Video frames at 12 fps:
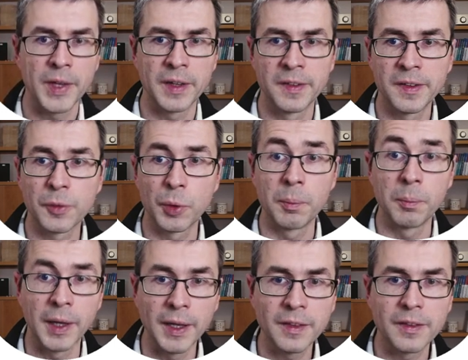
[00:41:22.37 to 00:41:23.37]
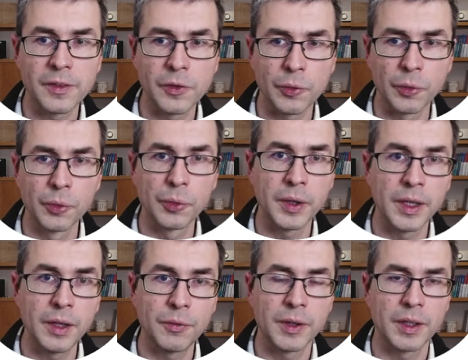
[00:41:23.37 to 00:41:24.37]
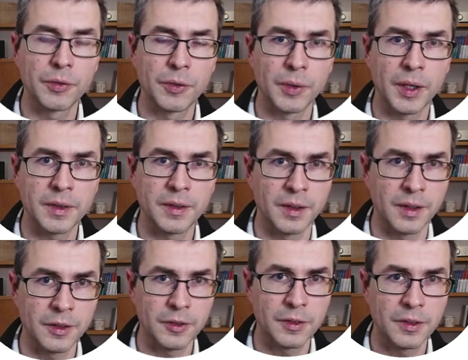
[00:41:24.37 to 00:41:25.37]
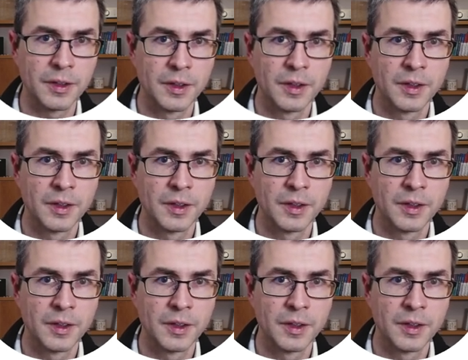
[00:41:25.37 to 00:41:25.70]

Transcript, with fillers: And this remains true even if you add negation.